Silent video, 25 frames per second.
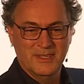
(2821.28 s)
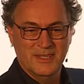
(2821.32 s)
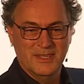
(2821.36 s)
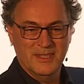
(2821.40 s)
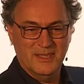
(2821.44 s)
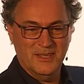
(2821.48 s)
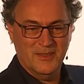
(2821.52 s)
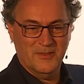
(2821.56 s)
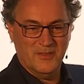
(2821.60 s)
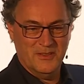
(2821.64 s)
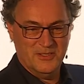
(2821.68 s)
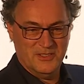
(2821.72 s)

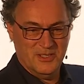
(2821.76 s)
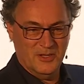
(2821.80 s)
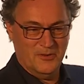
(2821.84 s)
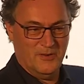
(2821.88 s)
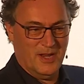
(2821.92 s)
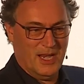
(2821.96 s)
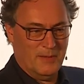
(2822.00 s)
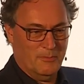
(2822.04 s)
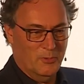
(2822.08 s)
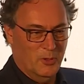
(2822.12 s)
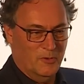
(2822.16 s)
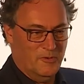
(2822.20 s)
You know, it's a
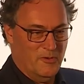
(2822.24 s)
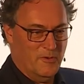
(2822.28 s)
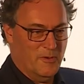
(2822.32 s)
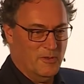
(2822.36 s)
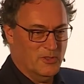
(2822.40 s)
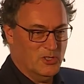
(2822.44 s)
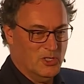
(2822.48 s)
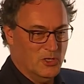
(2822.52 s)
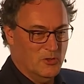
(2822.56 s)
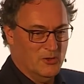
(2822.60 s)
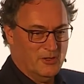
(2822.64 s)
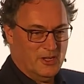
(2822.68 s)
great movie
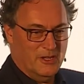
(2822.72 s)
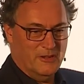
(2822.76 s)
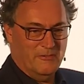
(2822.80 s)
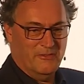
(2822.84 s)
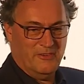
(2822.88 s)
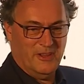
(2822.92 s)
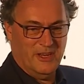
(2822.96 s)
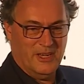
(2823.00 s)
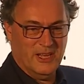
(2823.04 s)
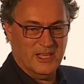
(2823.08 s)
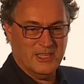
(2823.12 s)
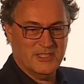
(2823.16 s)
with Joaquin
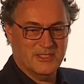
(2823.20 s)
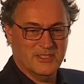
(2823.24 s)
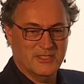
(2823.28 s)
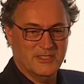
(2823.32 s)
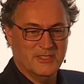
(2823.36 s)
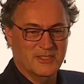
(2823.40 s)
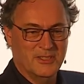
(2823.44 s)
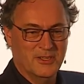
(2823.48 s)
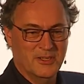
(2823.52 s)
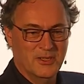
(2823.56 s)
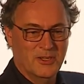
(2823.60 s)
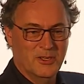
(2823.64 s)
Phoenix,
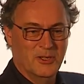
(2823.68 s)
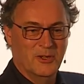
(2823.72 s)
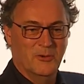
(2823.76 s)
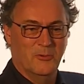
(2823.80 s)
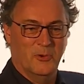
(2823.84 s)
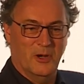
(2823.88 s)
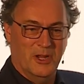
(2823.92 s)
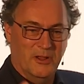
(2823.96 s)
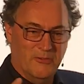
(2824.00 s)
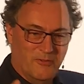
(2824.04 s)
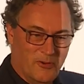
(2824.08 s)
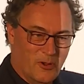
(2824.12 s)

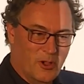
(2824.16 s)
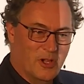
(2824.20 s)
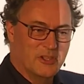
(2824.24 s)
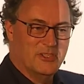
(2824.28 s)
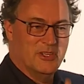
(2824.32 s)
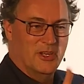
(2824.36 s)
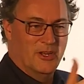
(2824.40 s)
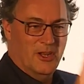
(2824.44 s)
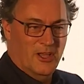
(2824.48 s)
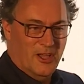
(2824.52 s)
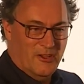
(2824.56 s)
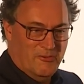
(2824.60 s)
where he falls
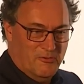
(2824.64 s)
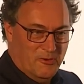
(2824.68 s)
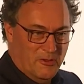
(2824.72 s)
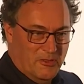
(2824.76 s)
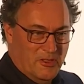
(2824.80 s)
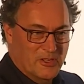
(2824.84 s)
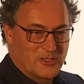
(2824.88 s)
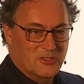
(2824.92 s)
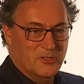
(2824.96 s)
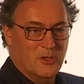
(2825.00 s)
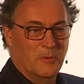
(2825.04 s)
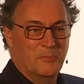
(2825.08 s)
in love with
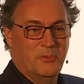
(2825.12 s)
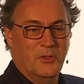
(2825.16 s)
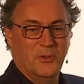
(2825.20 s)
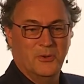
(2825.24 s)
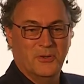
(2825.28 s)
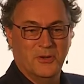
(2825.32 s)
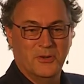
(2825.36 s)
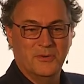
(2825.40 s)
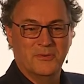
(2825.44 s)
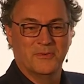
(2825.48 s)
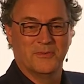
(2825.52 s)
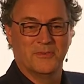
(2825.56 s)
his
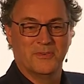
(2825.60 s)
computer.